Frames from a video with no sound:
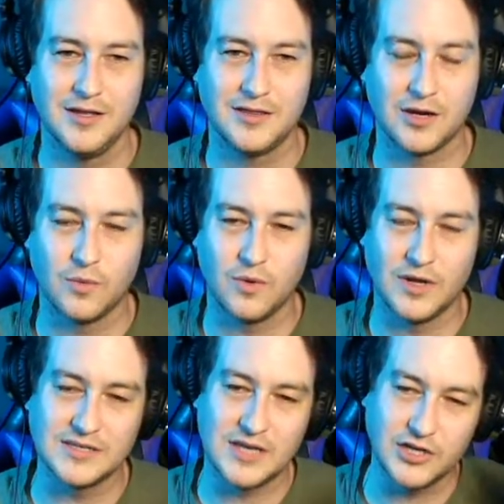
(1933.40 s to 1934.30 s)
There
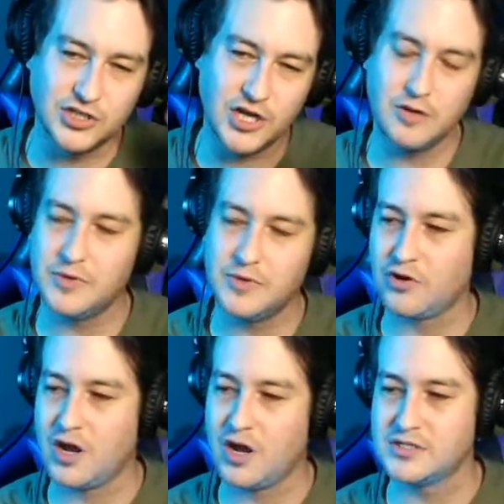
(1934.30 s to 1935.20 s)
was a gentleman
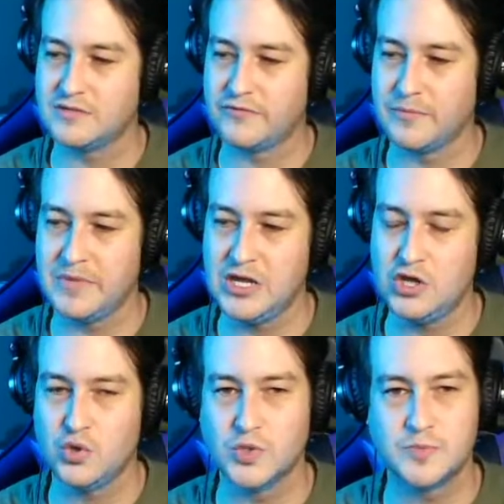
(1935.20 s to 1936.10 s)
across from me
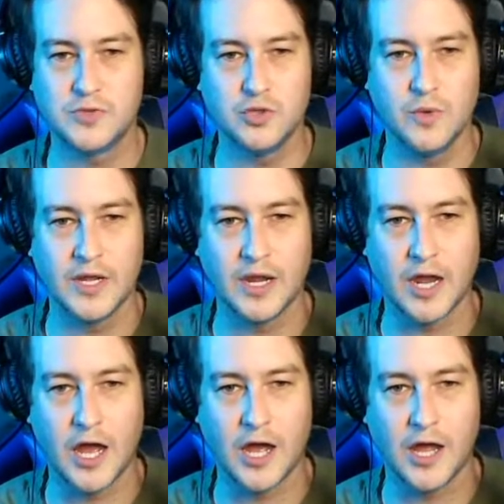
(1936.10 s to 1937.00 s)
who was doing